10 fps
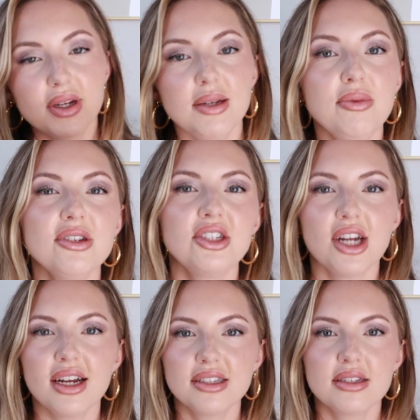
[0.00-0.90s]
It
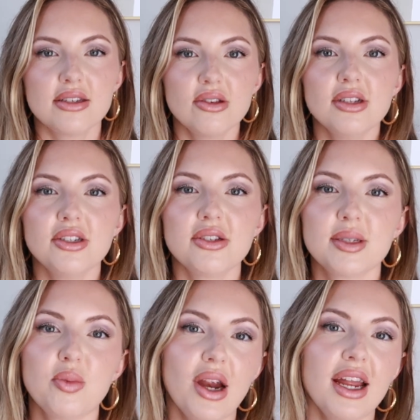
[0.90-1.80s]
projects. As soon as you
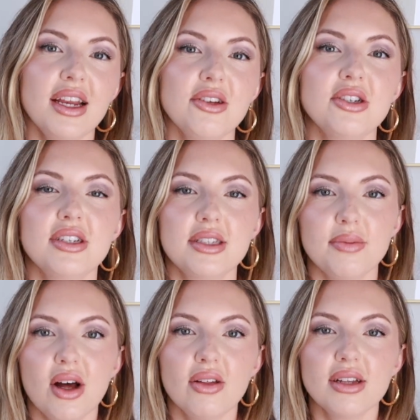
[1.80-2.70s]
spray it, you just
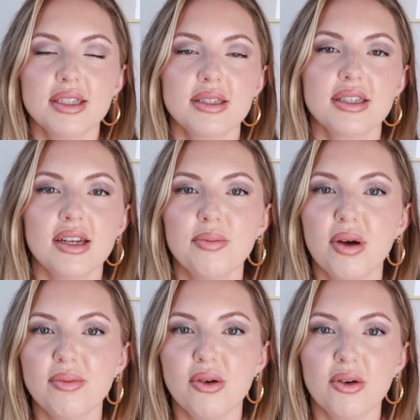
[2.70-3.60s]
smell this scent
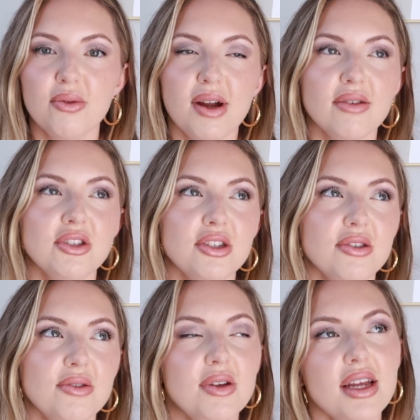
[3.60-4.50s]
bubble around
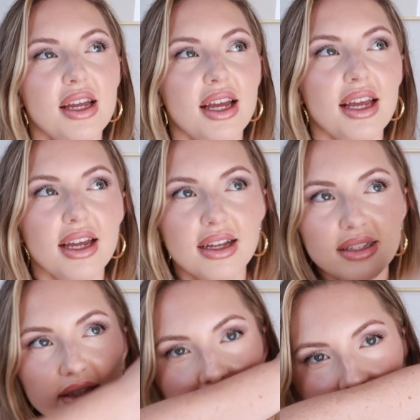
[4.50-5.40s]
you,
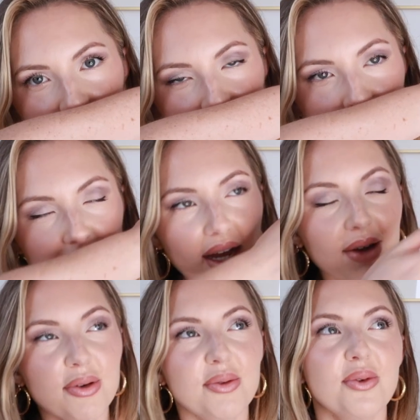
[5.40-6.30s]
and I
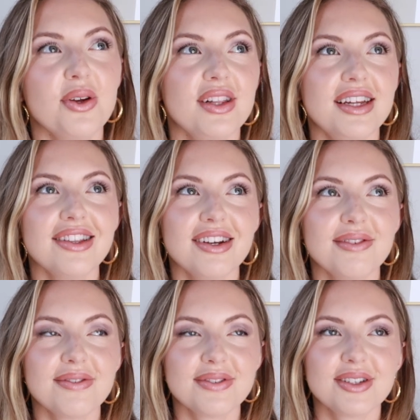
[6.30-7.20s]
would really
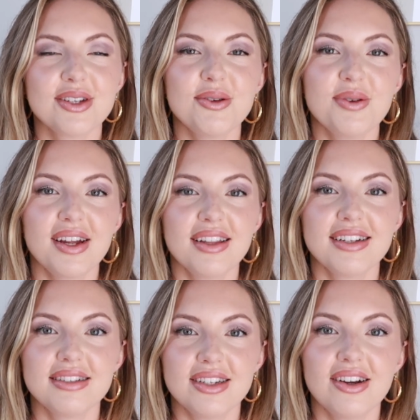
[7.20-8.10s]
love to wear
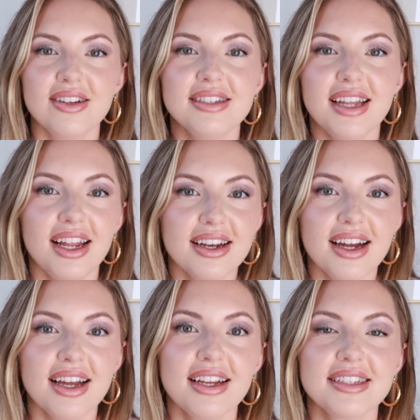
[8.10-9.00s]
this on date
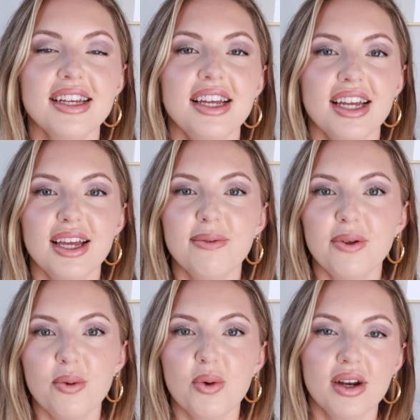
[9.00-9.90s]
night. If
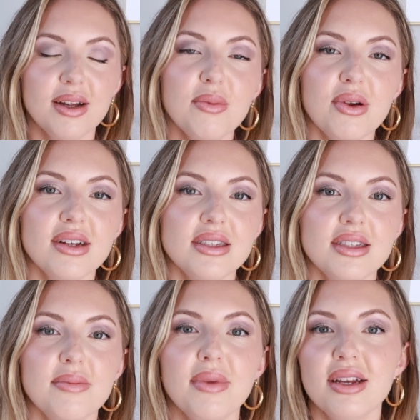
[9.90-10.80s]
you want to impress
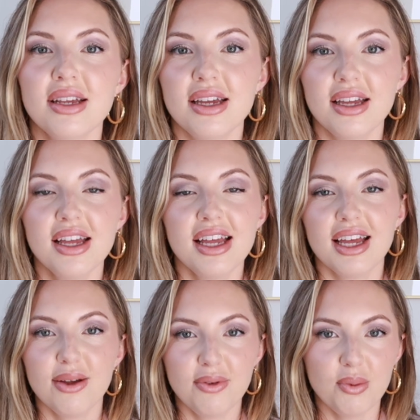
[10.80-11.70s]
somebody,
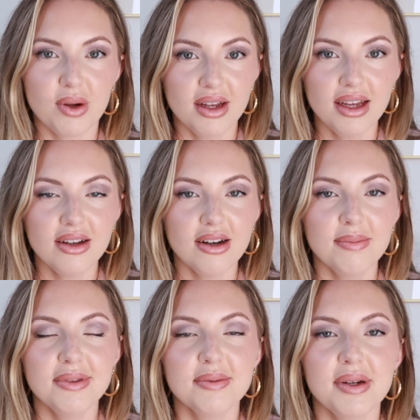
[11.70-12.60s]
if you want to get
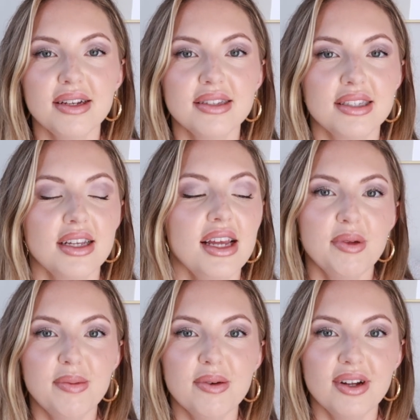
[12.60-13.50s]
compliments,
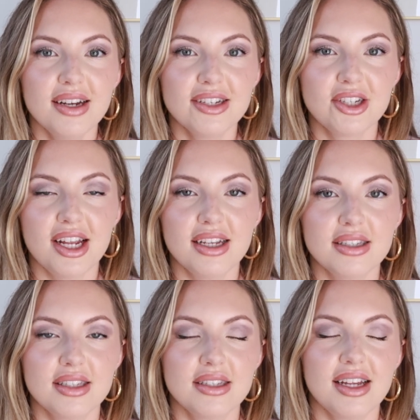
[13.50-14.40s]
people are gonna
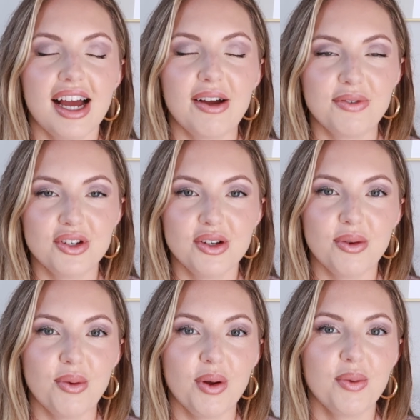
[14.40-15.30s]
chase after
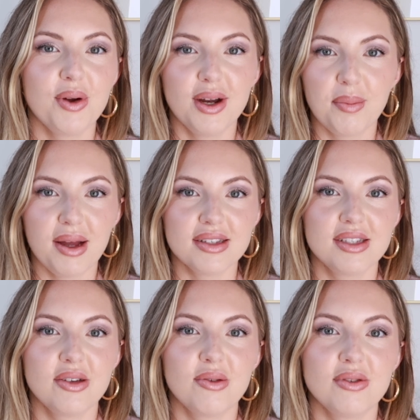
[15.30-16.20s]
you wearing
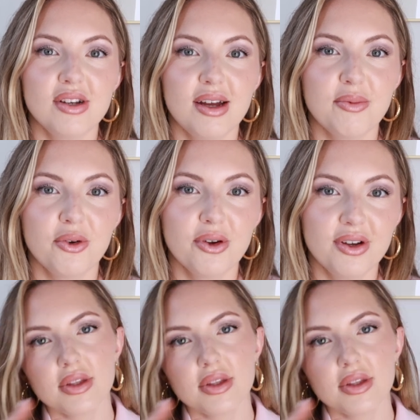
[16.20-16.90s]
Passion de l'Amour.